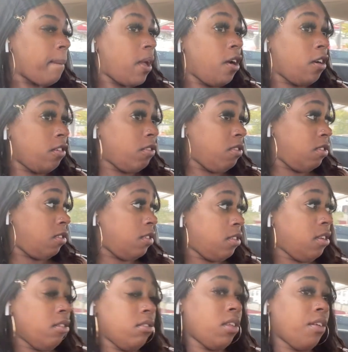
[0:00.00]
Um,
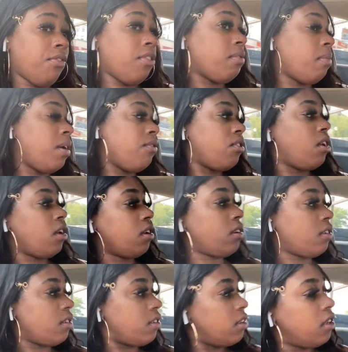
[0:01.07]
don't say fuck my vlog,
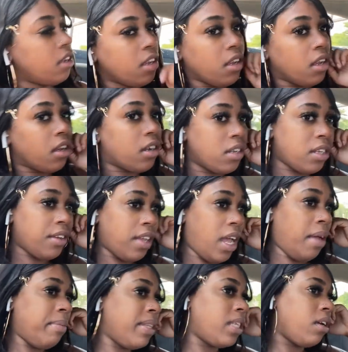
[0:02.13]
because
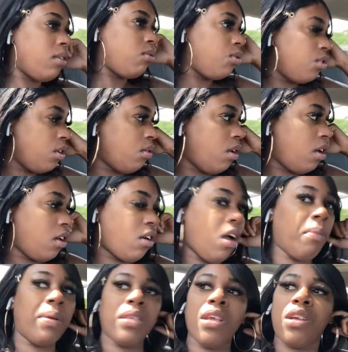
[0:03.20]
I'm gonna tell them who you are in the
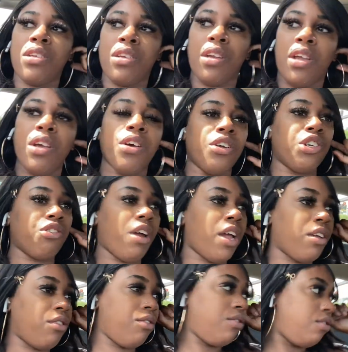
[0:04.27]
comment section. They gonna
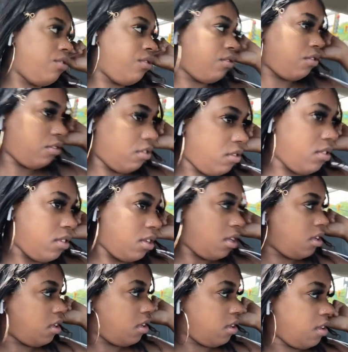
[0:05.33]
drag you,
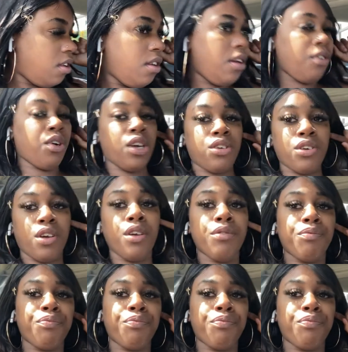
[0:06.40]
right, y'all?